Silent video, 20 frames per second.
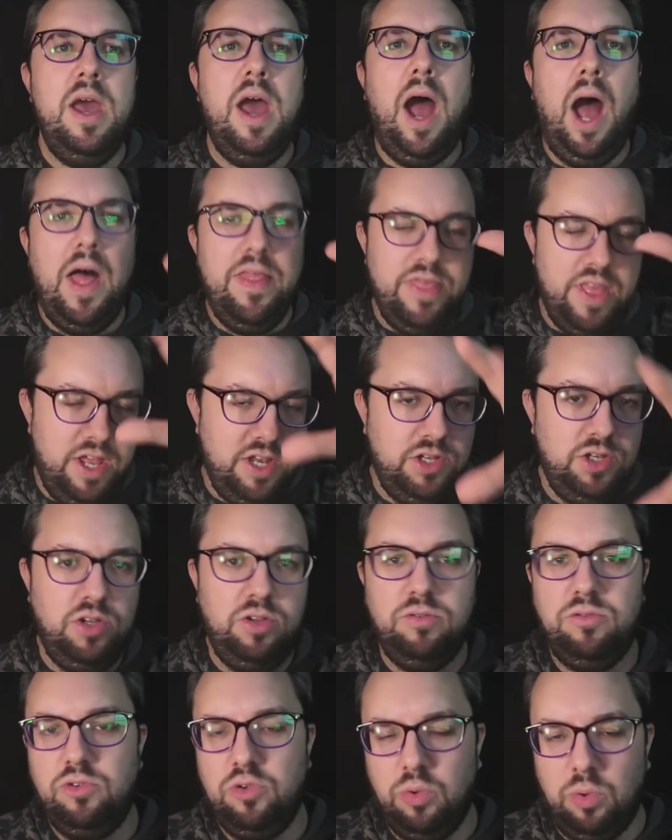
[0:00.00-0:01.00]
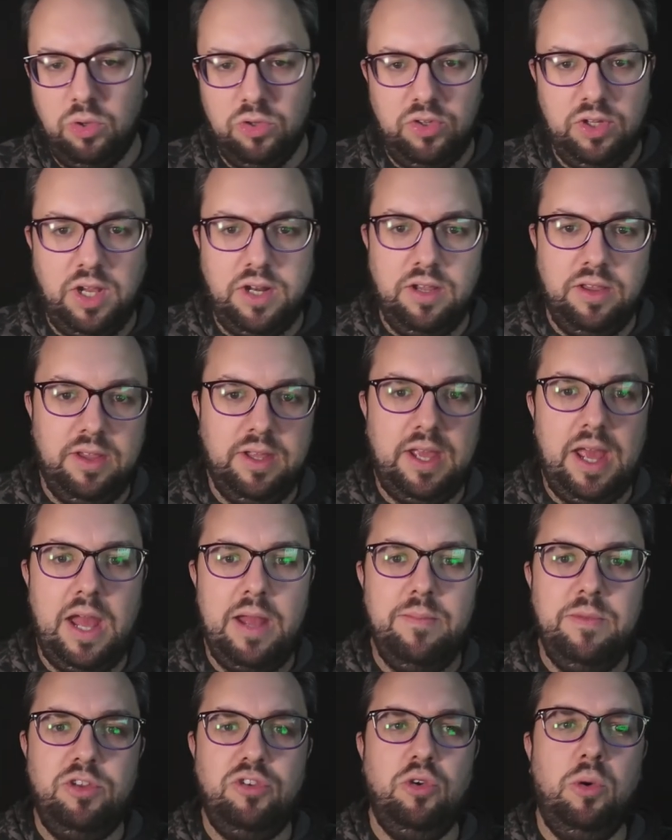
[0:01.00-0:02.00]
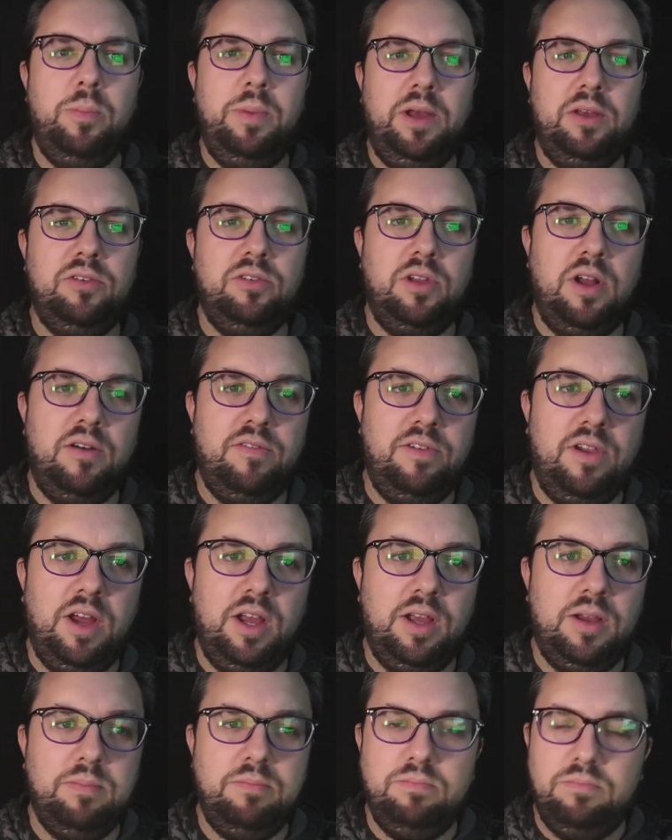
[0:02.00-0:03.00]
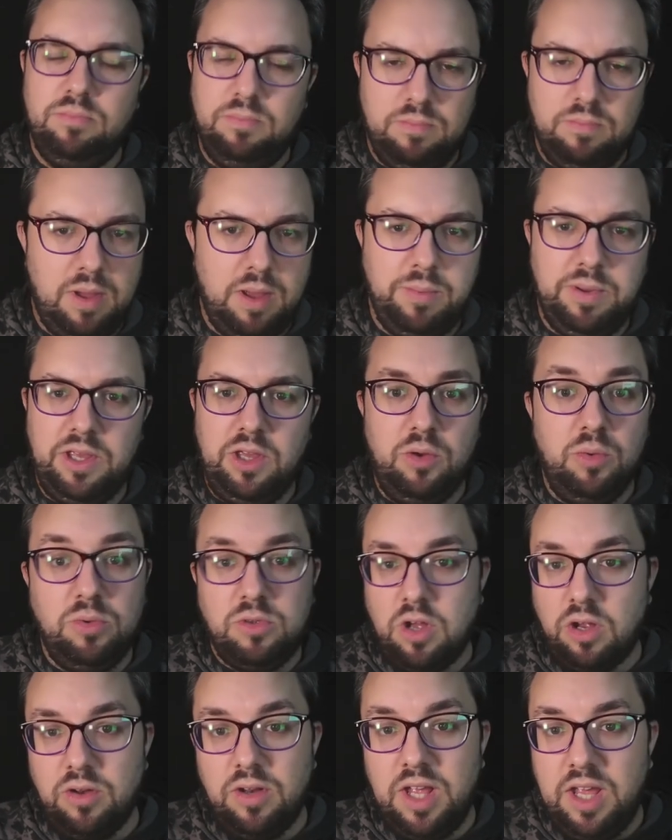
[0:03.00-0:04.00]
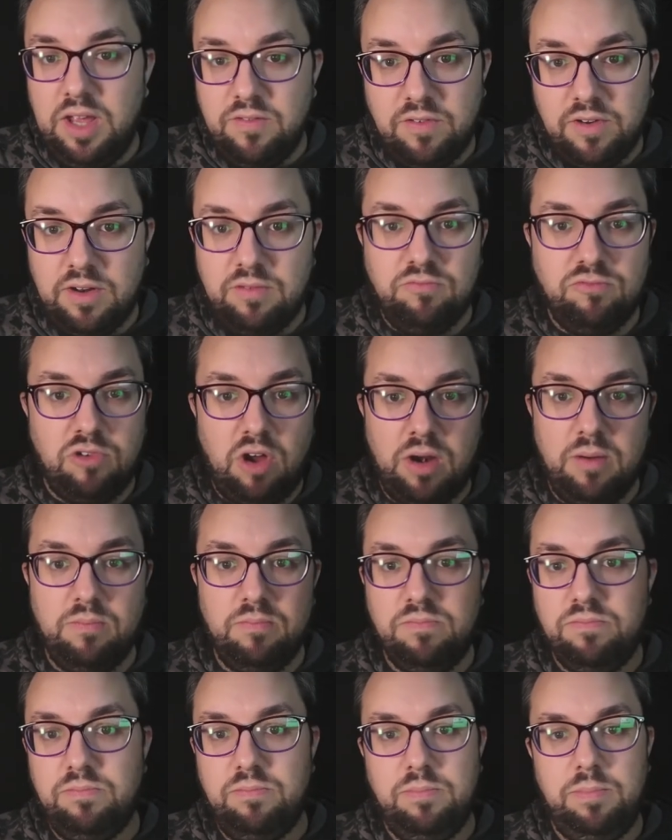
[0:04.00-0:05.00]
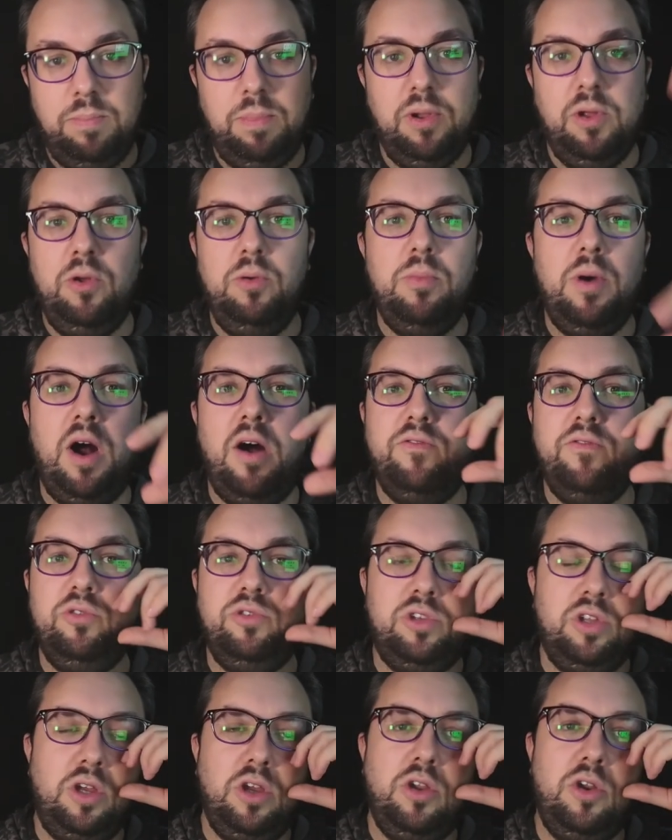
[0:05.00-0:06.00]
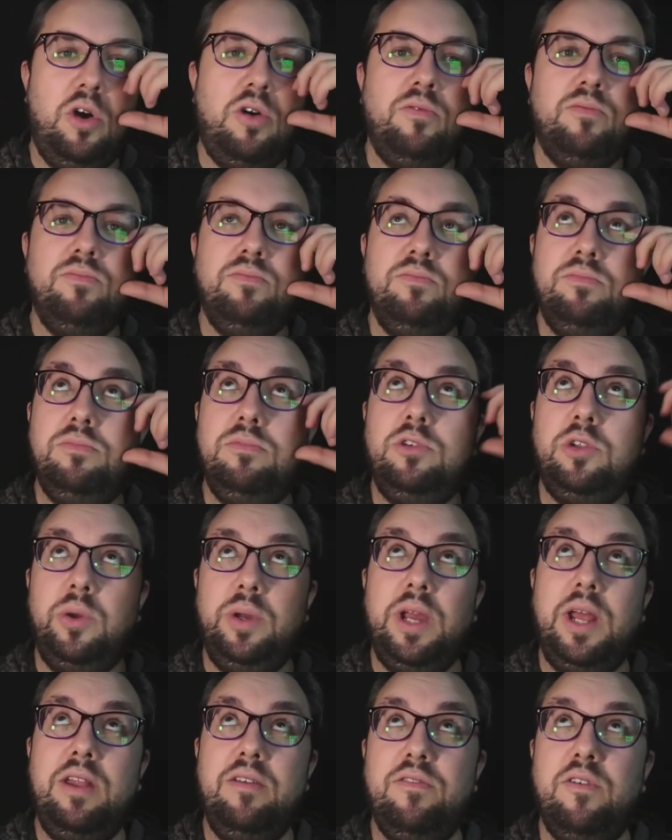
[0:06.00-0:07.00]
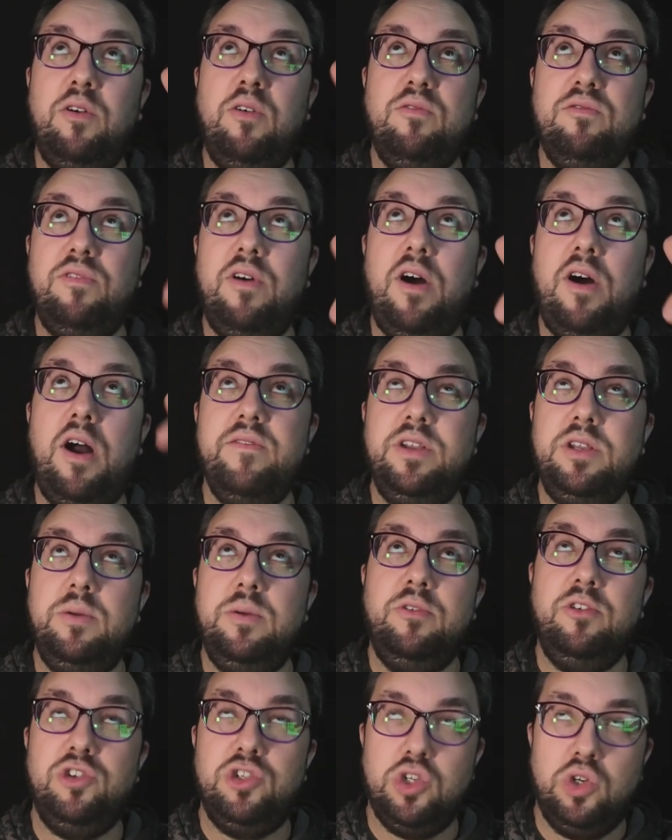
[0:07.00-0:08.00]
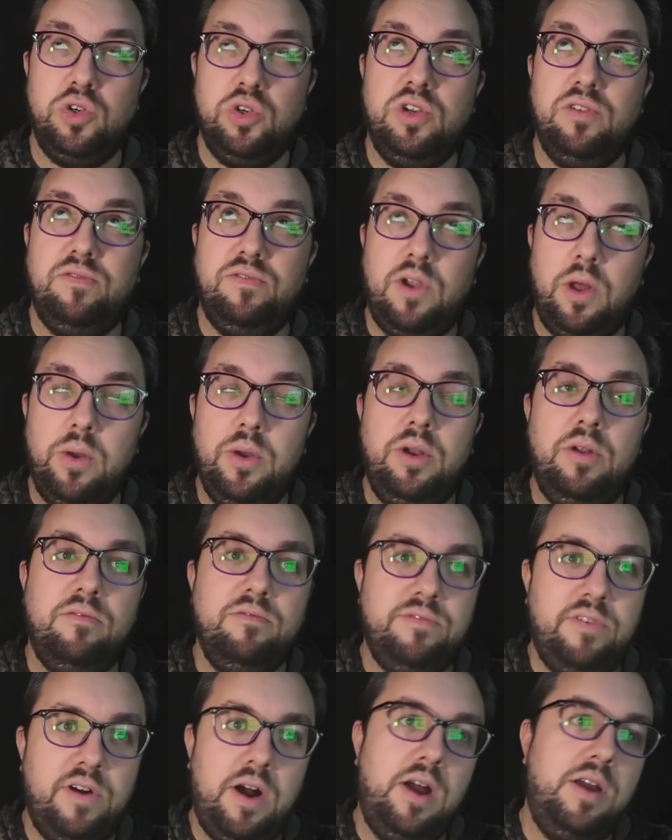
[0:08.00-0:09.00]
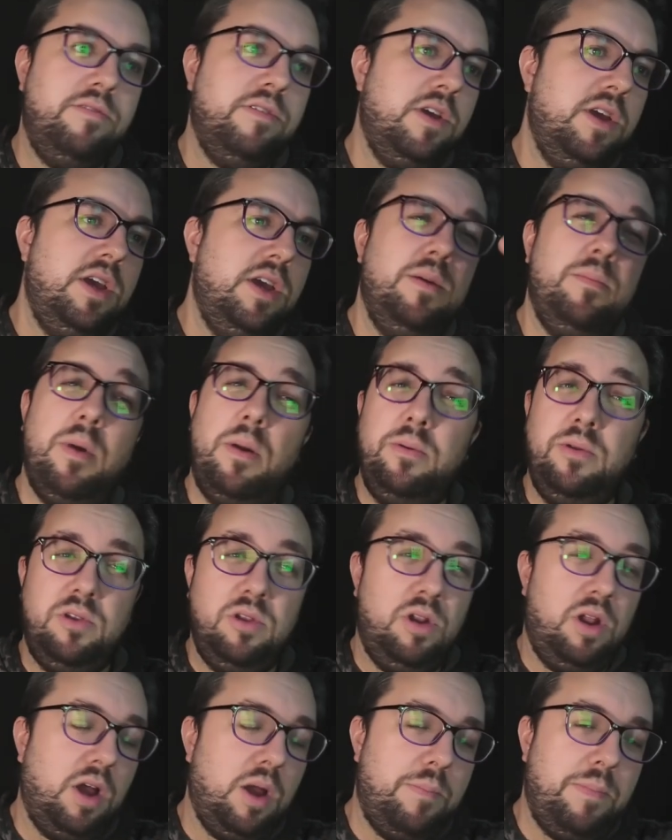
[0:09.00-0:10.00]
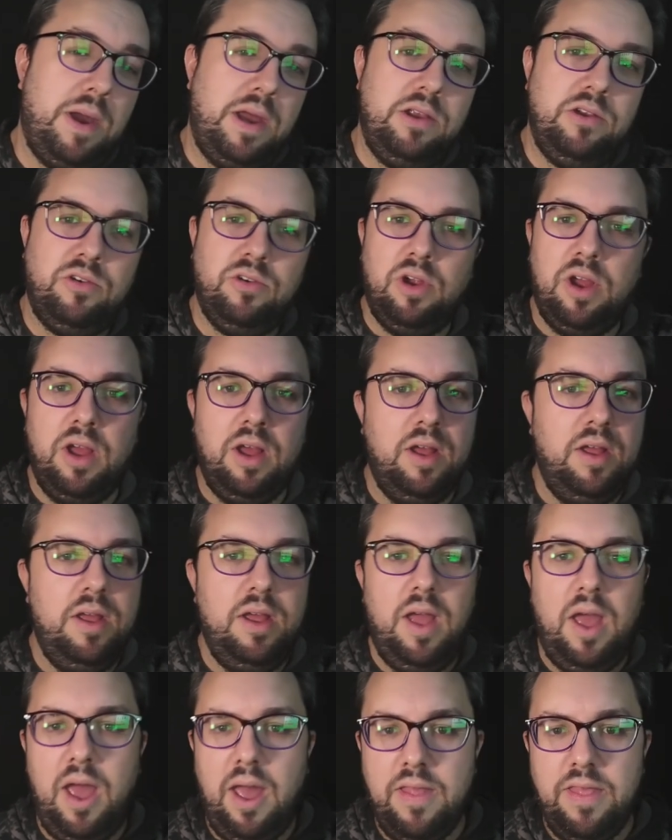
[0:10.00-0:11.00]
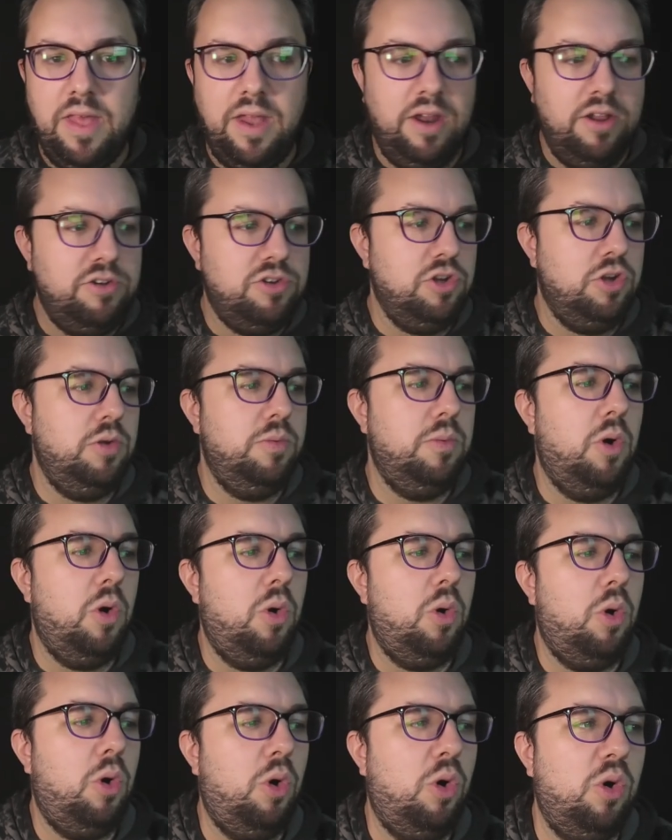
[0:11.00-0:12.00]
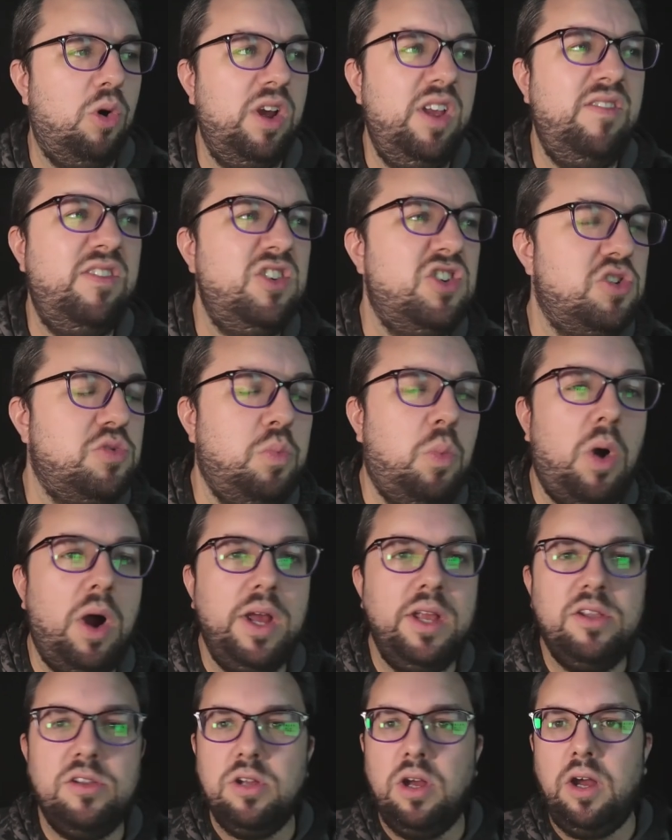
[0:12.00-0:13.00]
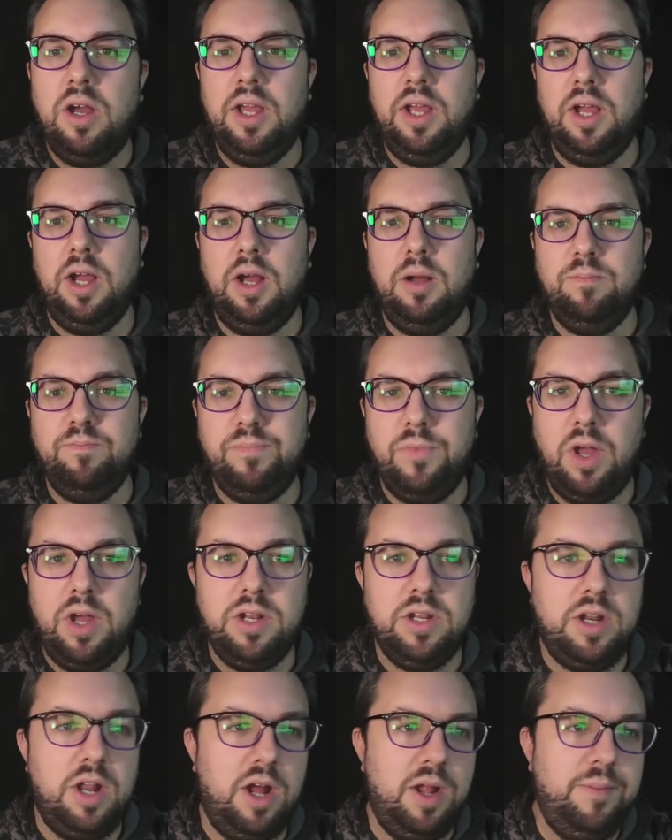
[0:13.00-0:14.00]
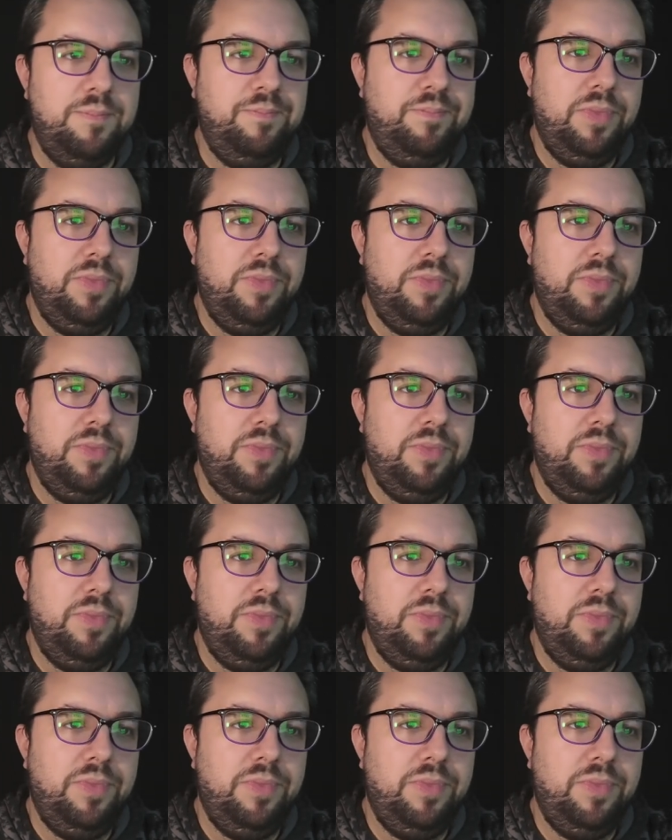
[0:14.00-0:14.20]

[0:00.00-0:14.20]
And then towards the end of the game is your big stuff. Like maybe you don't even run Blue Marvel, so you're not doing anything on 5 and you're ensuring you're floating on 5. Maybe do like a Patriot and then a Doom or even just White Tiger. I don't know.